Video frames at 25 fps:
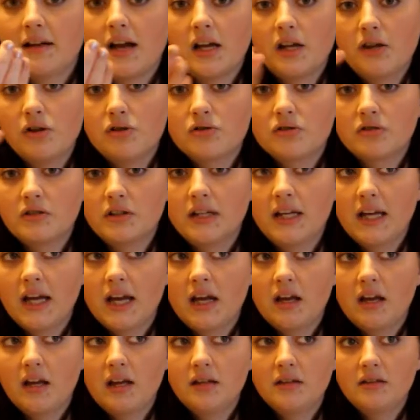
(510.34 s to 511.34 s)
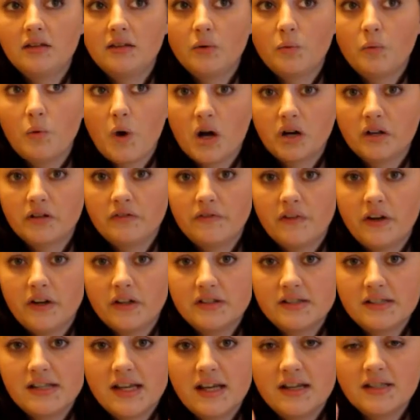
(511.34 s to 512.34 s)
I usually get the
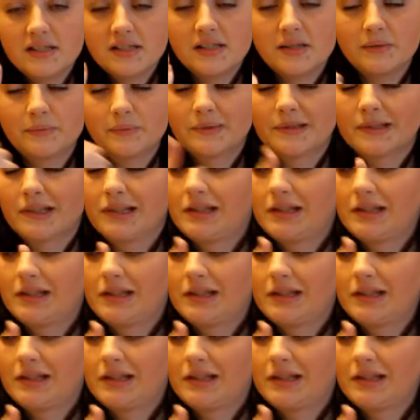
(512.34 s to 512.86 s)
waterfall scent.